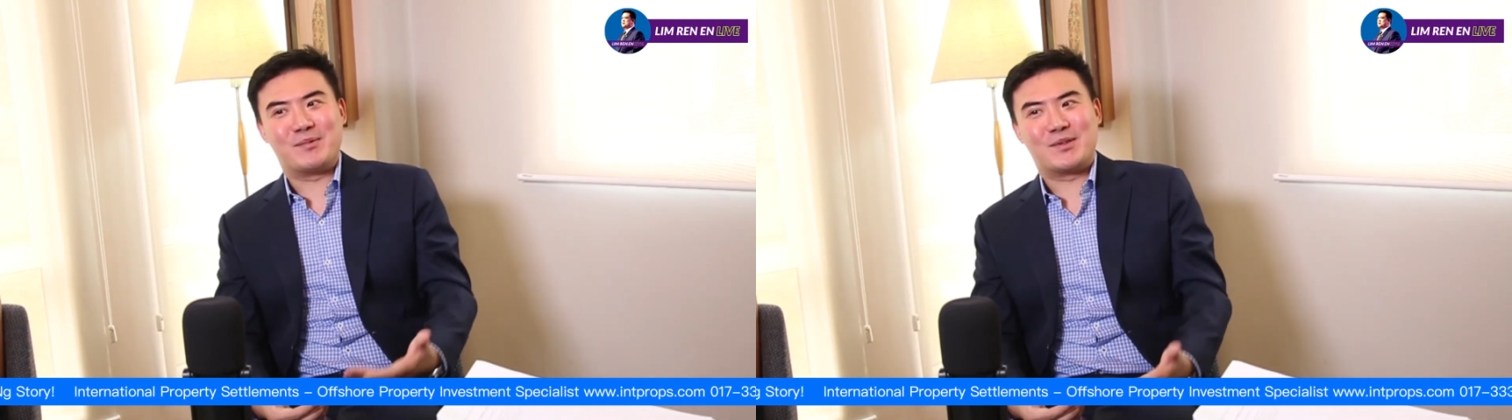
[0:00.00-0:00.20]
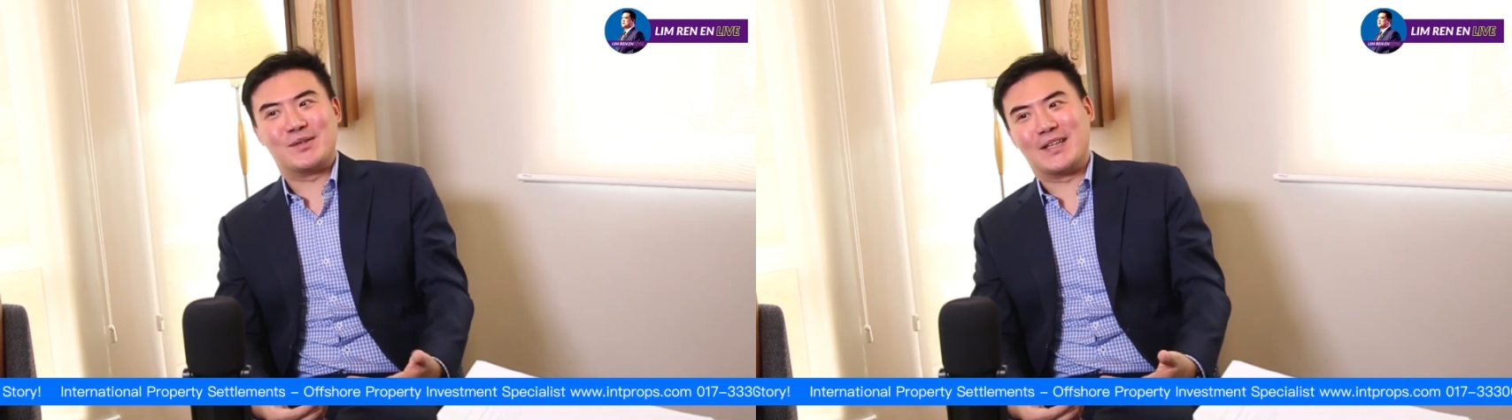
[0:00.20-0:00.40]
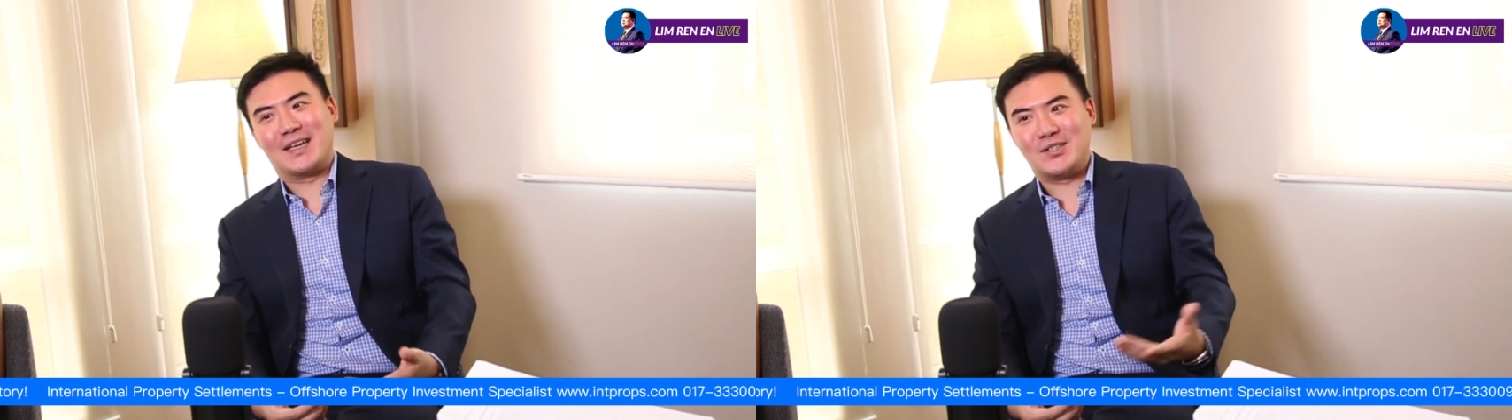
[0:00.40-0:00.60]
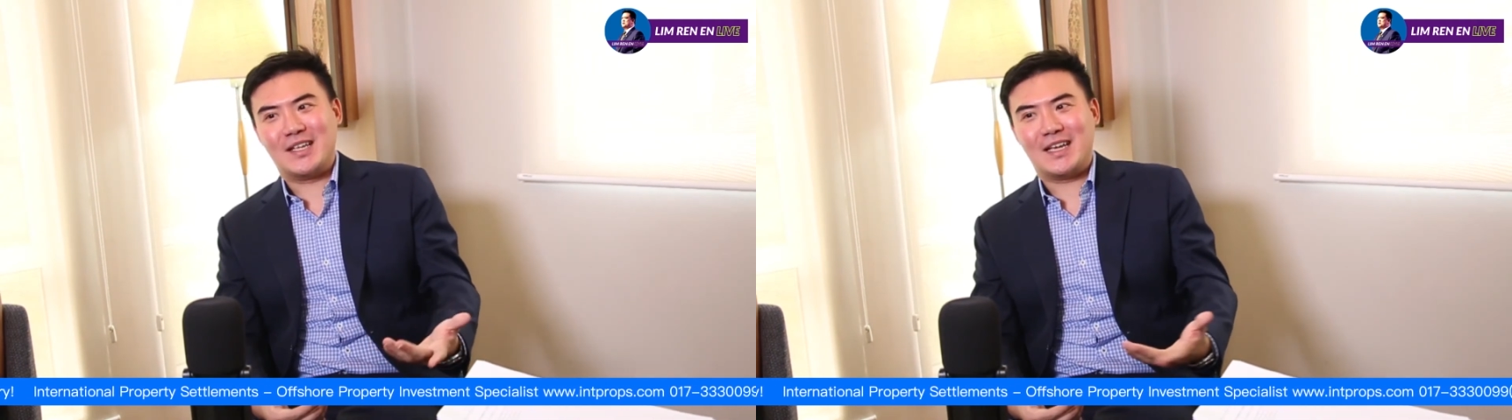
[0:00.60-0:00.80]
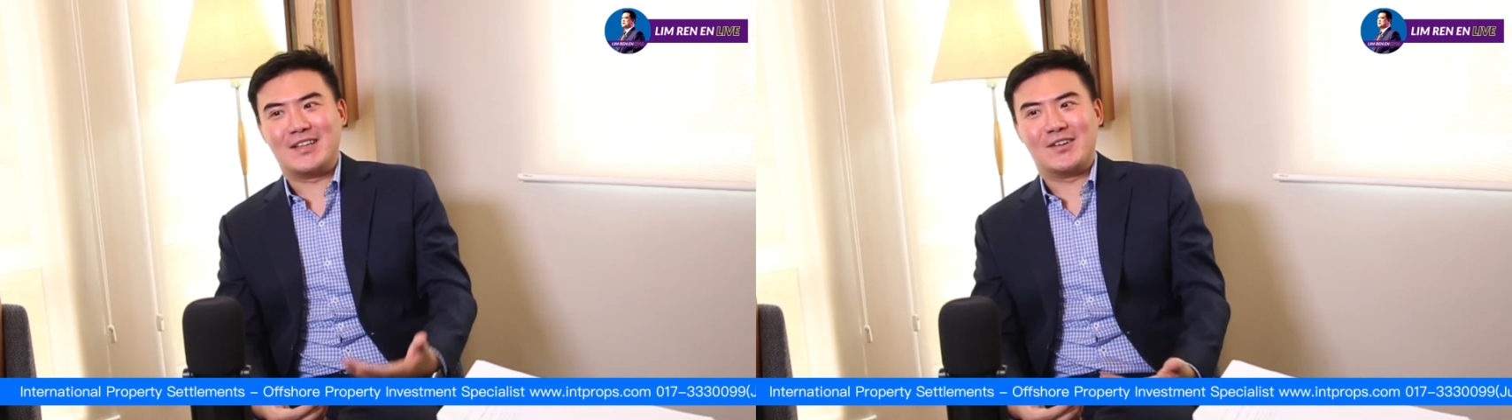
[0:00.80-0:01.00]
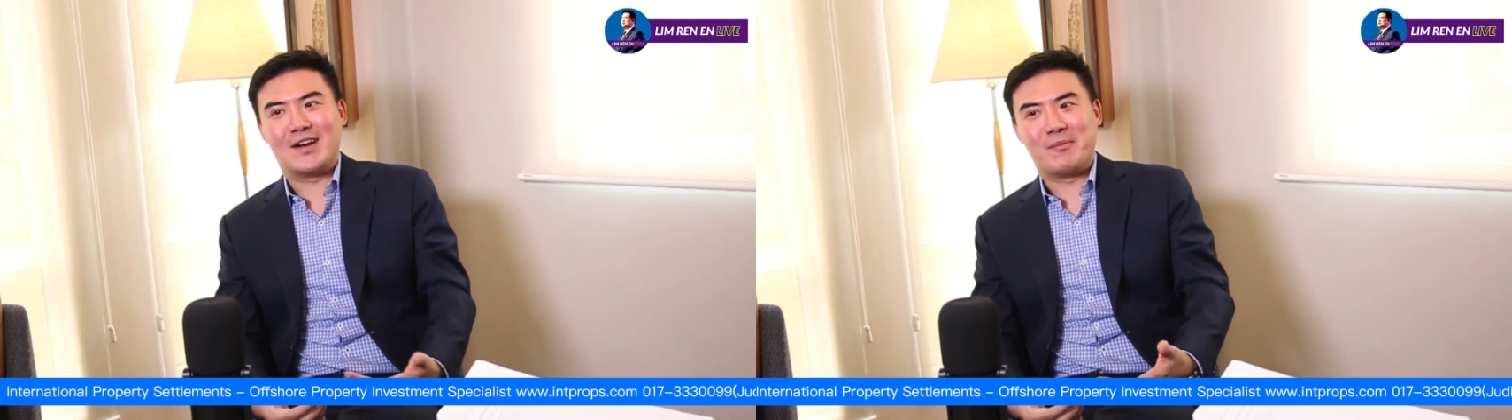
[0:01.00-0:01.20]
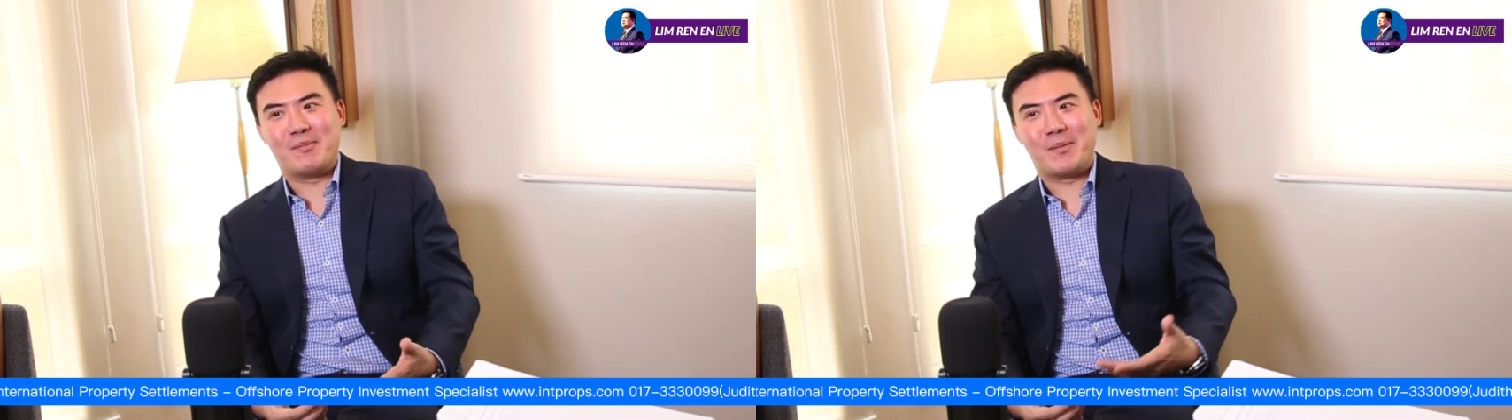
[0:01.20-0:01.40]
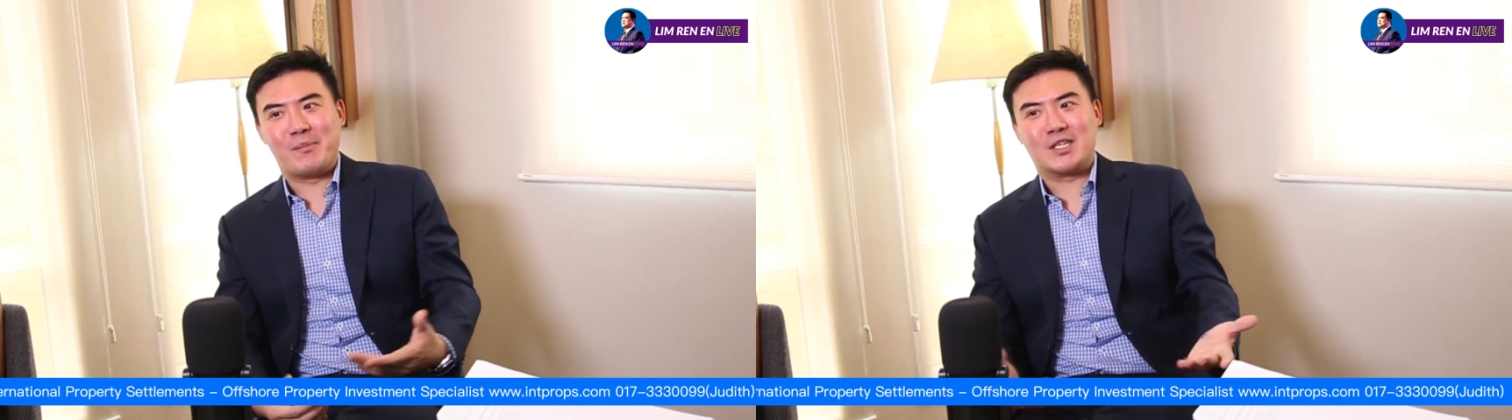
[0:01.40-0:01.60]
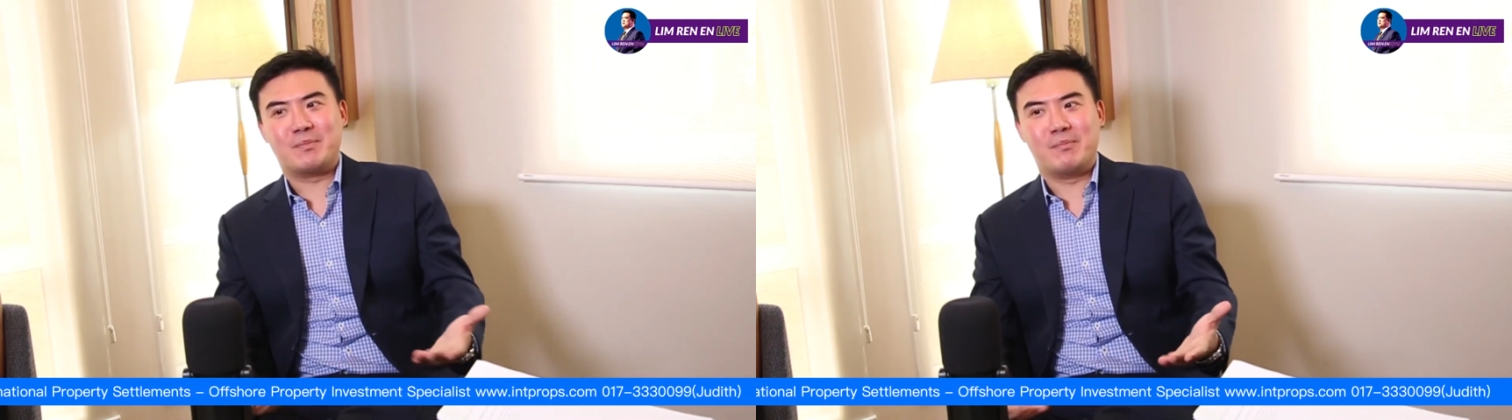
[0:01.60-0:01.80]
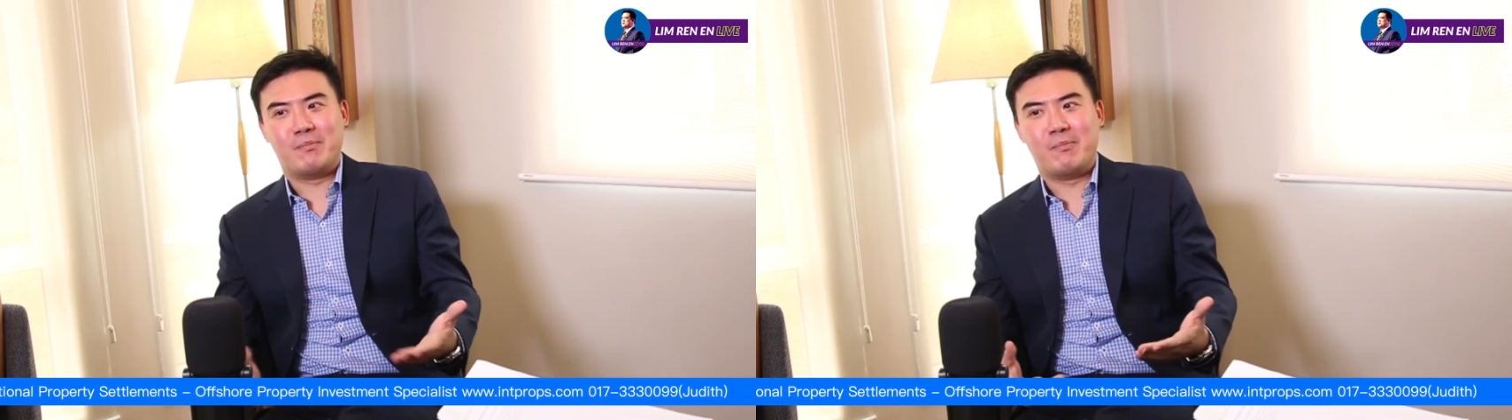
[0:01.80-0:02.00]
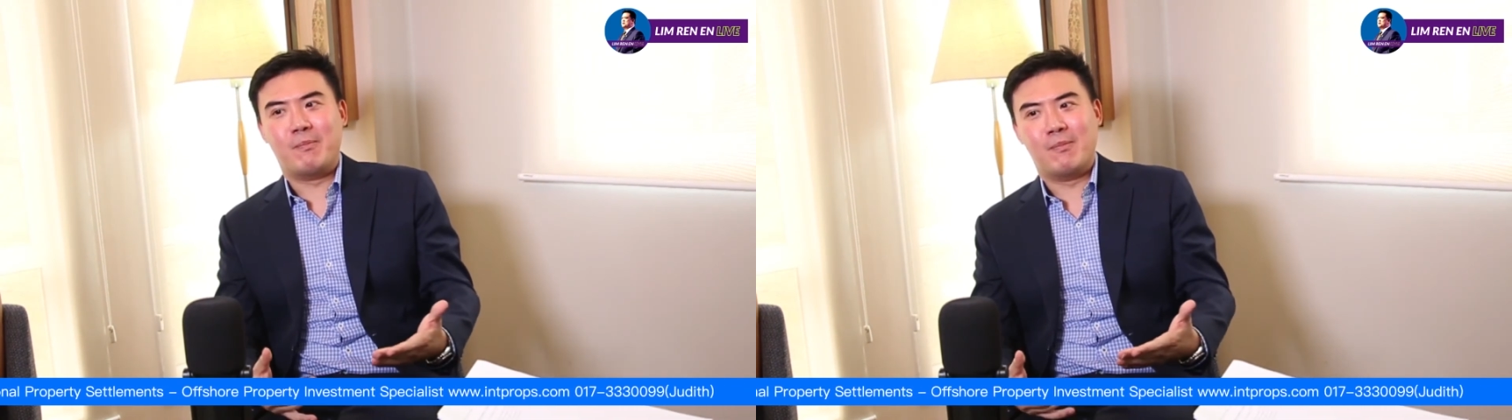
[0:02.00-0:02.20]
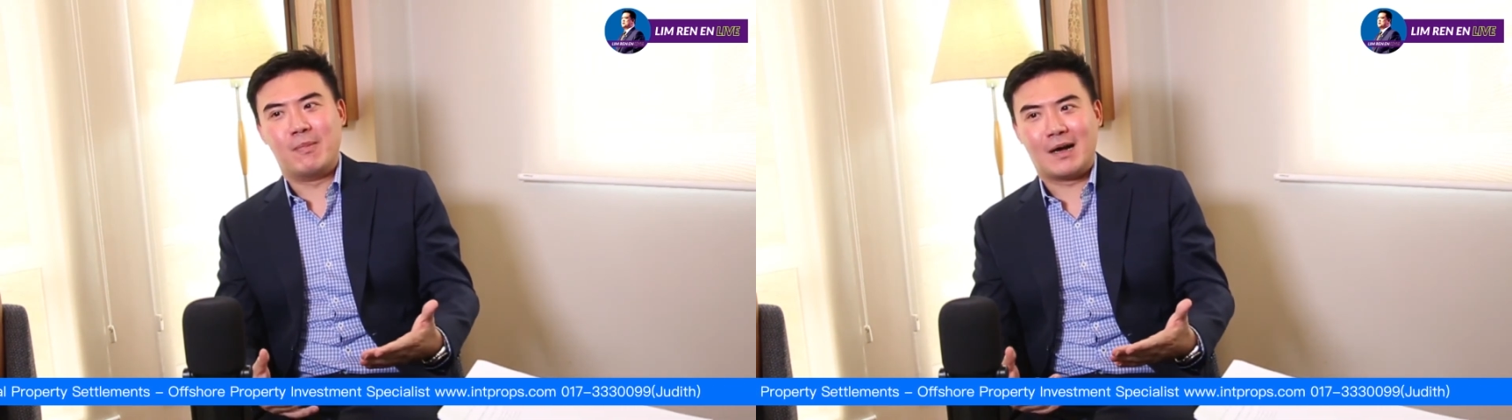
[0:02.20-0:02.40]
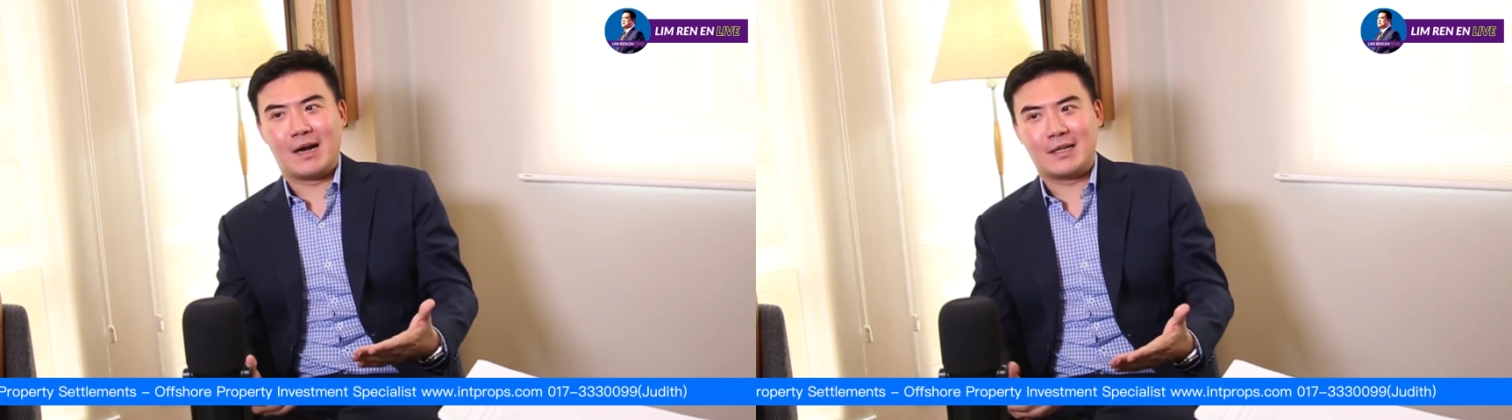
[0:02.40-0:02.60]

So like today, you know, I